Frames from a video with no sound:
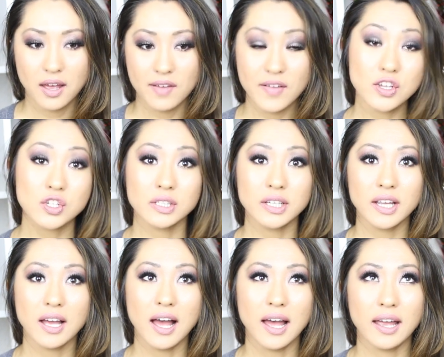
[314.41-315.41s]

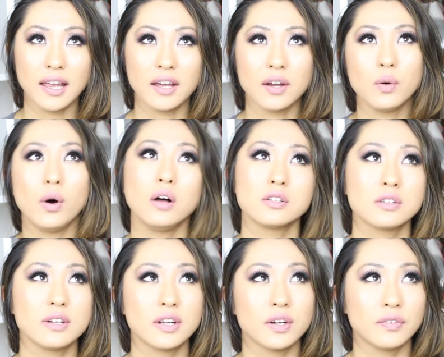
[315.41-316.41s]
eventually I
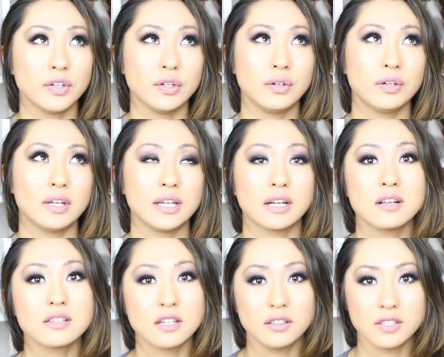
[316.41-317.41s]
also interviewed in
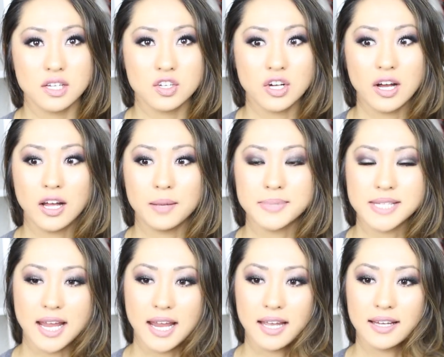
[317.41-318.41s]
consulting jobs,
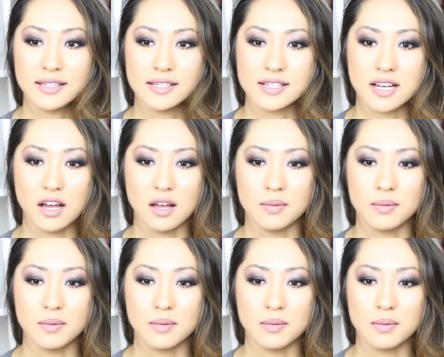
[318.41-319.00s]
and